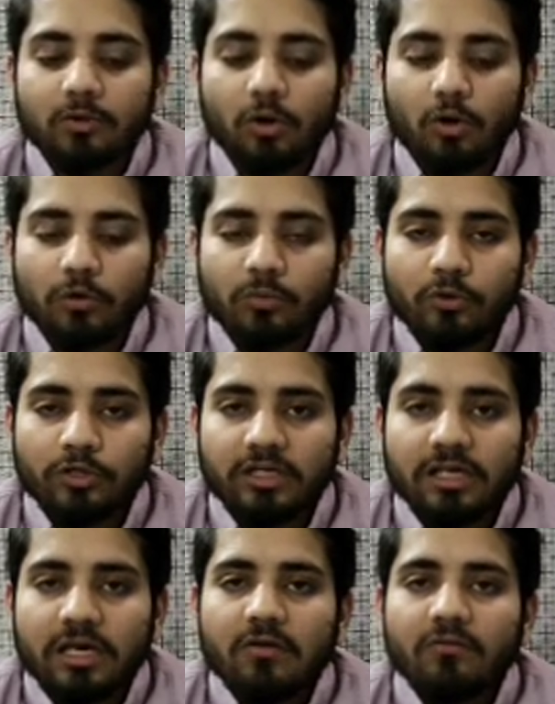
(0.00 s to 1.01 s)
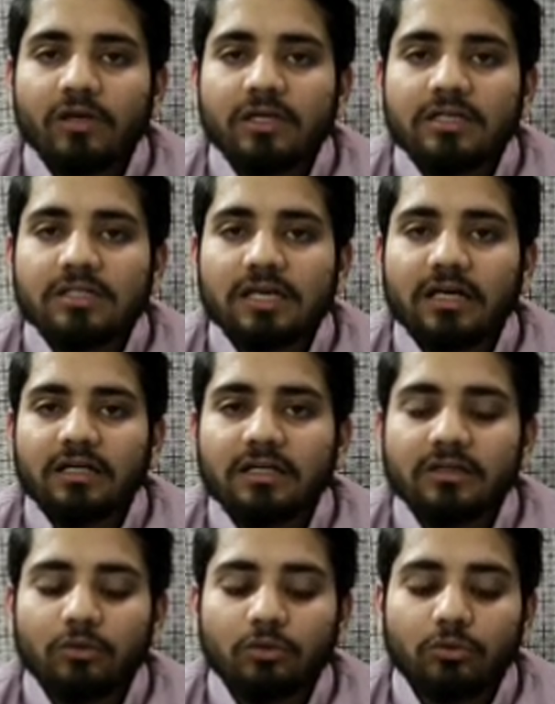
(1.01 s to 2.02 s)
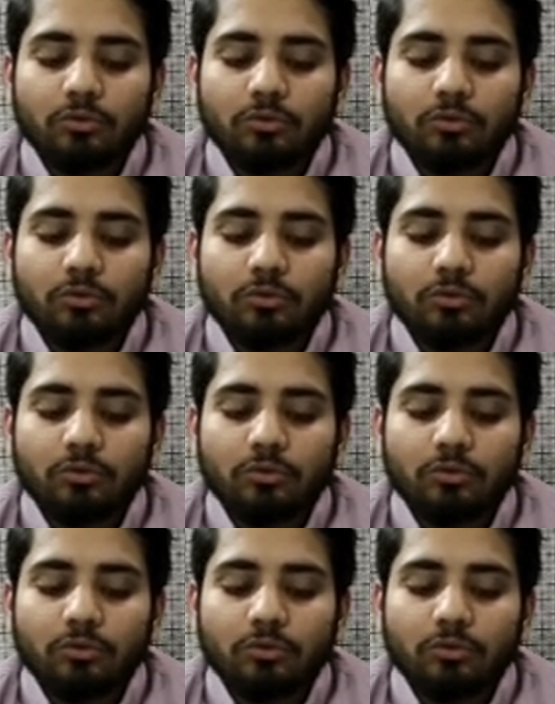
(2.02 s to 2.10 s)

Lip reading: ore body. We decided